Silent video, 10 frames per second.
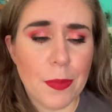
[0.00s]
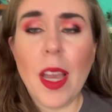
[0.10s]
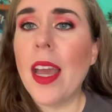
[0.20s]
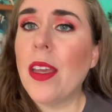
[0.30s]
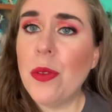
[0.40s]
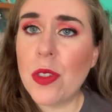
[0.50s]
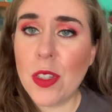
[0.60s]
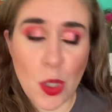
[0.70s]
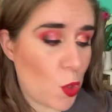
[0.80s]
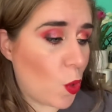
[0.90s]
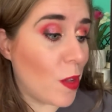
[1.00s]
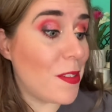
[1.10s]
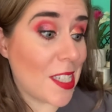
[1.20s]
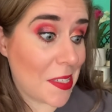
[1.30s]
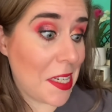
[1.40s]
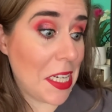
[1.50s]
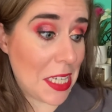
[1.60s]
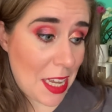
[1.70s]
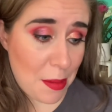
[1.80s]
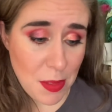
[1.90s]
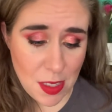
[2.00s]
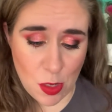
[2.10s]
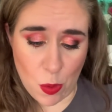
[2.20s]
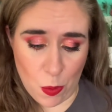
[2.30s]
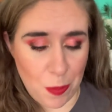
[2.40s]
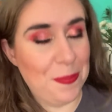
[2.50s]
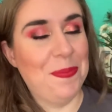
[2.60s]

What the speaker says: I used just a total of 16 times, so